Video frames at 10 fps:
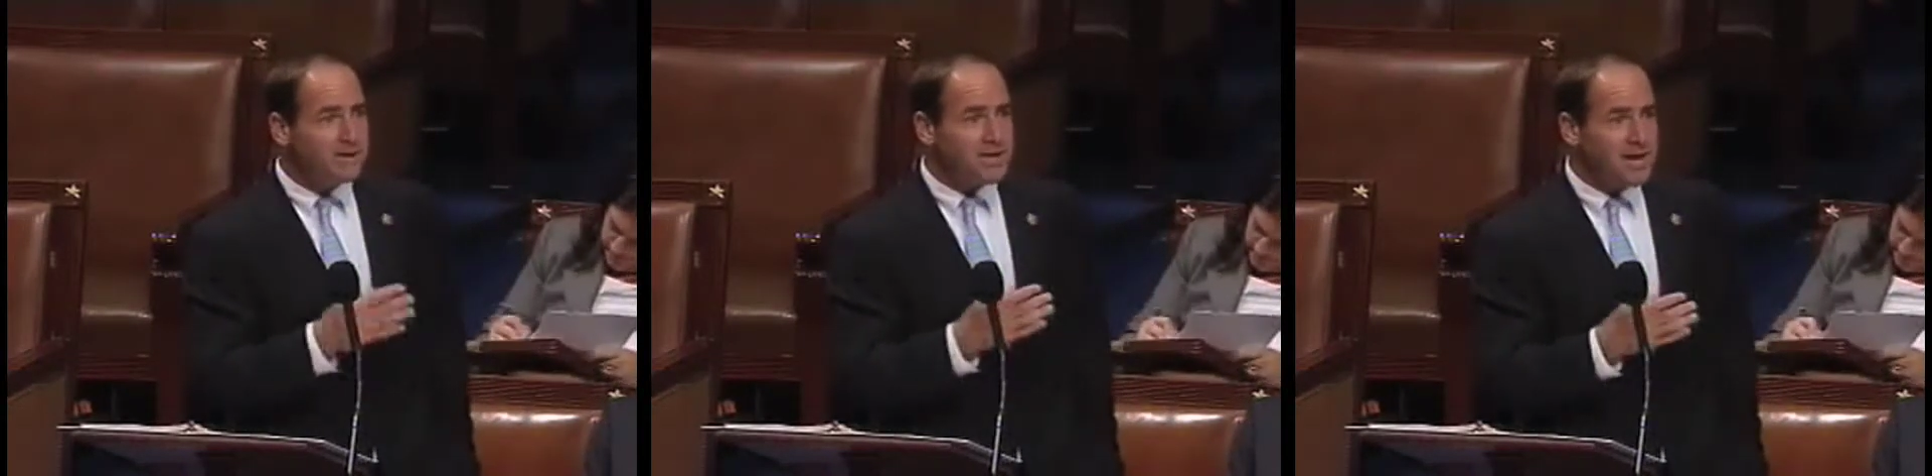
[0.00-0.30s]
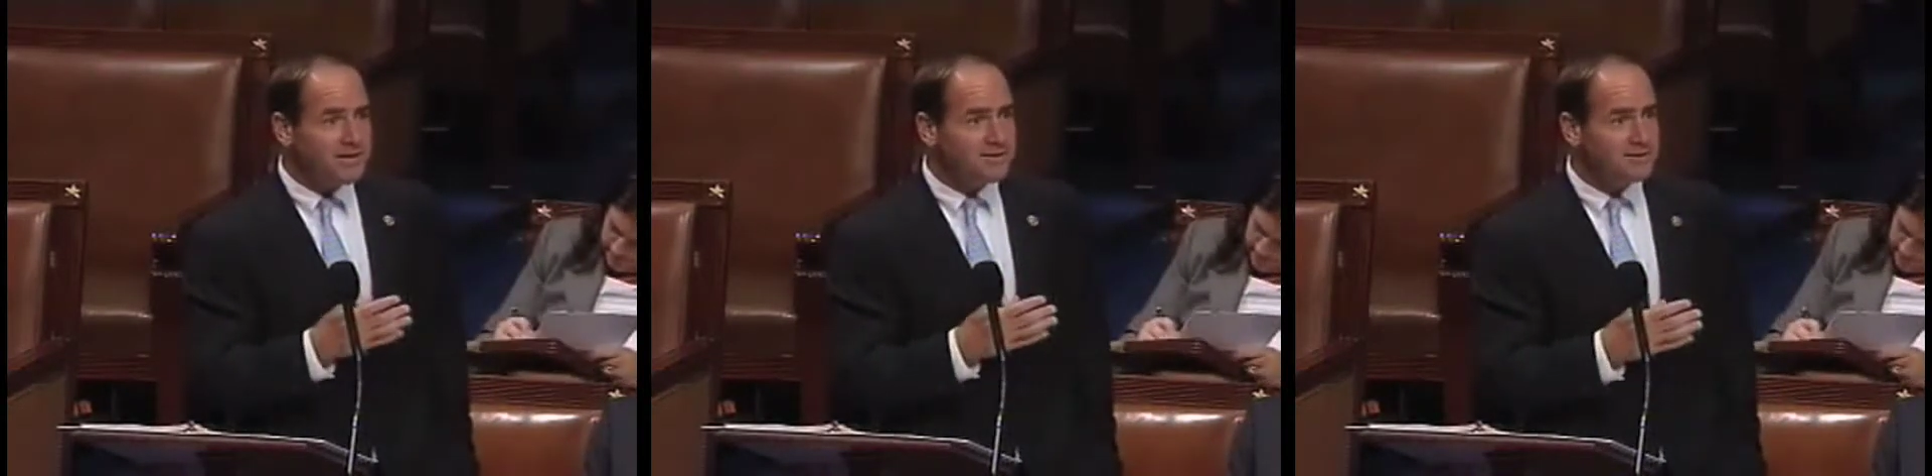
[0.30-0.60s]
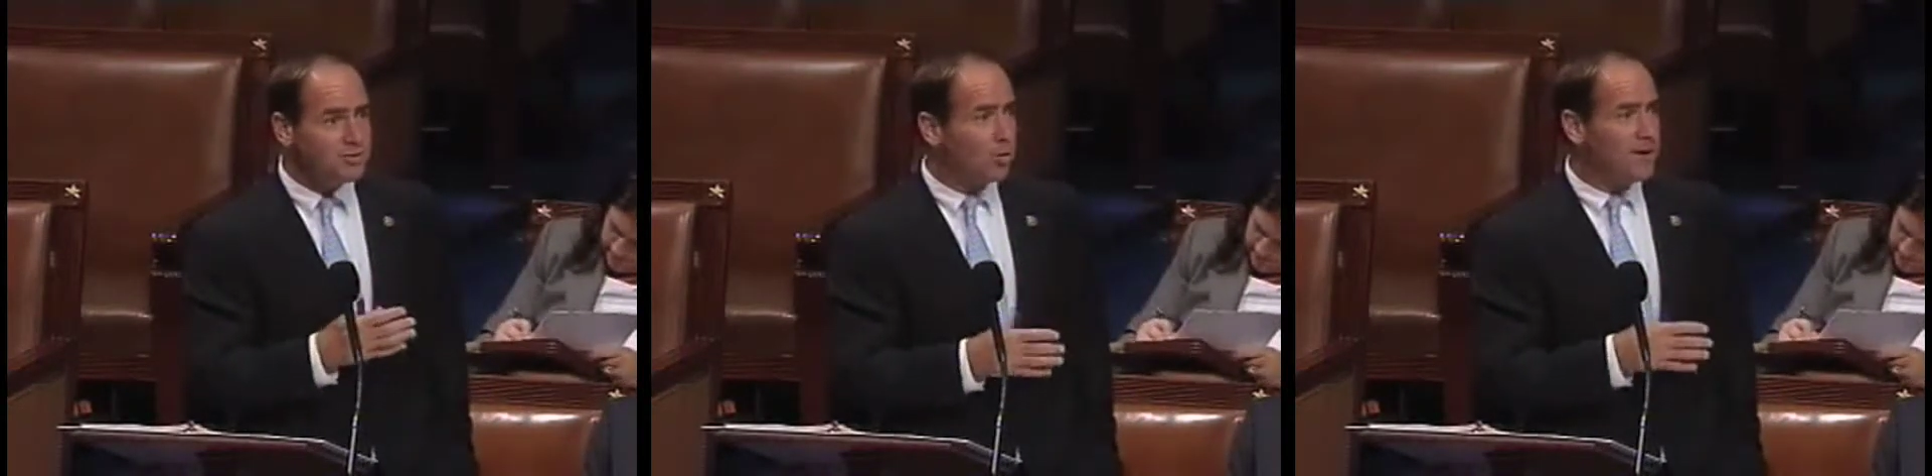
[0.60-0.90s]

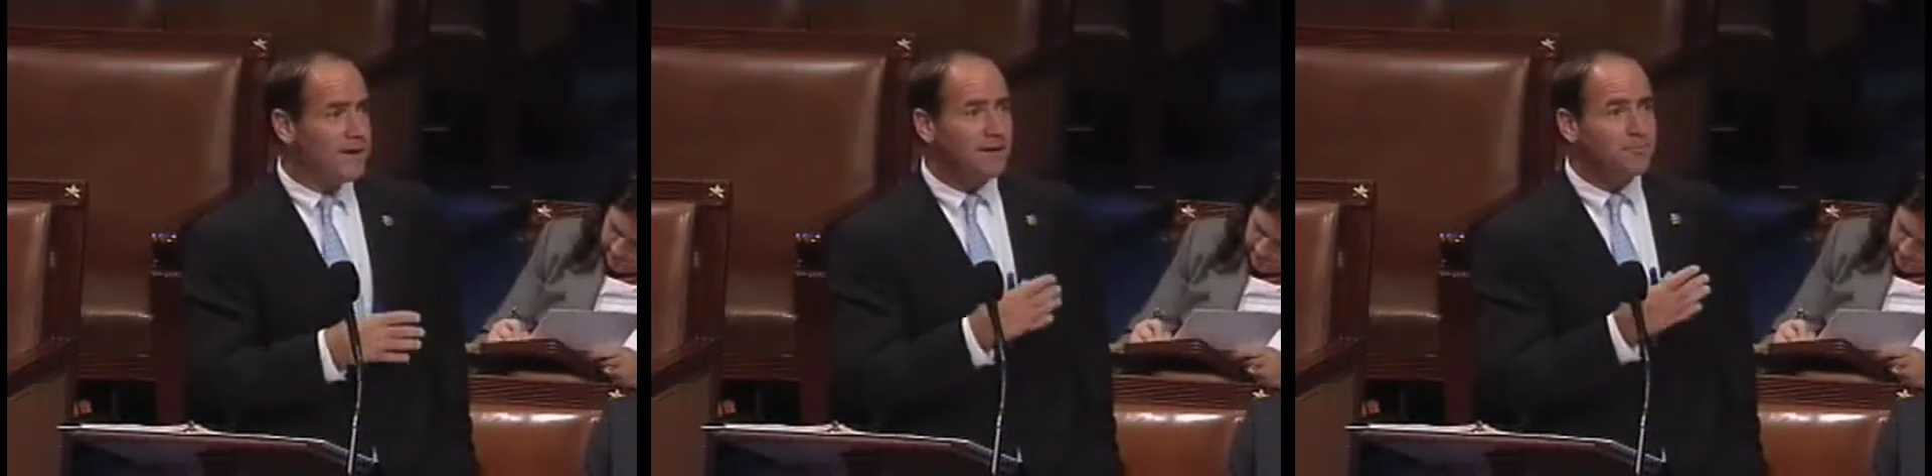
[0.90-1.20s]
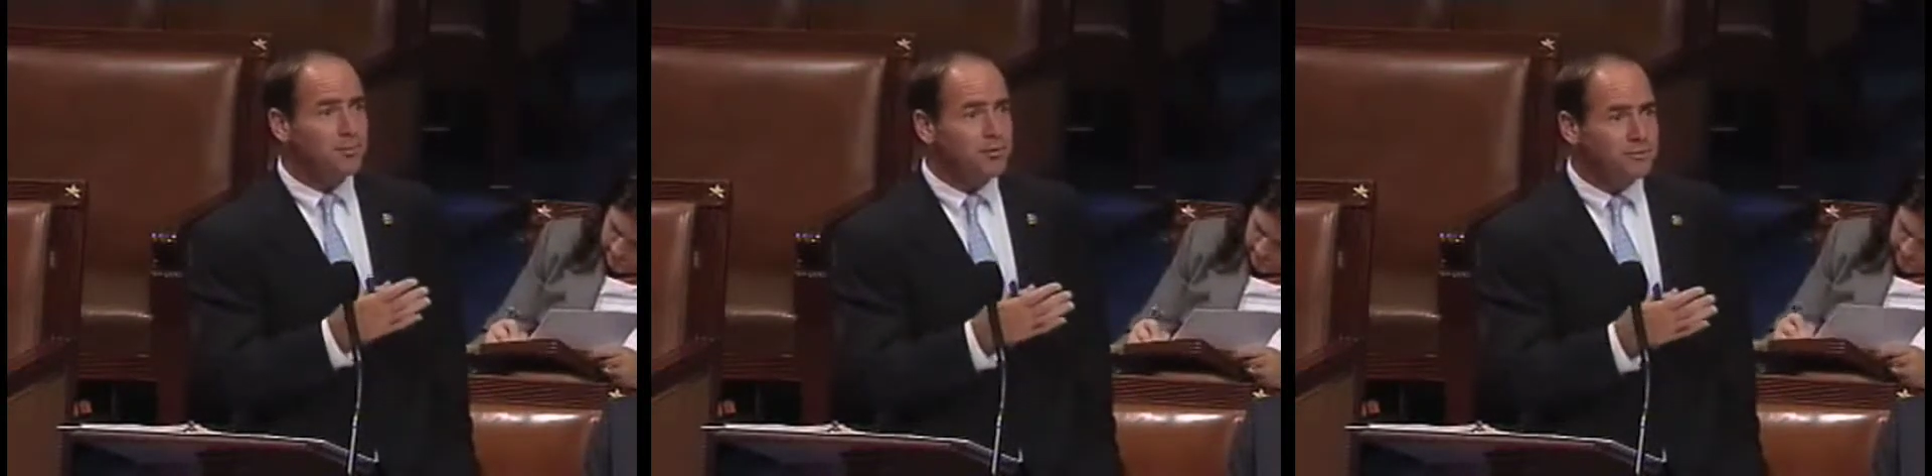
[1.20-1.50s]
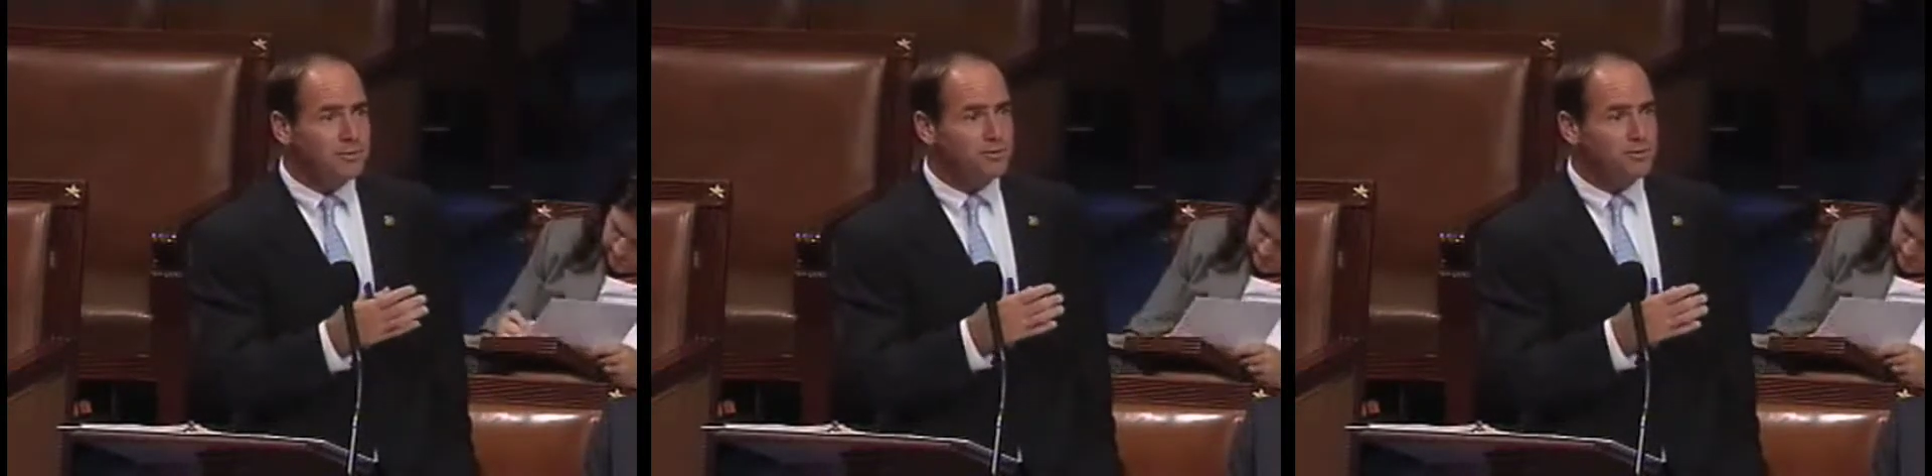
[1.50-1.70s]
changes or make improvements or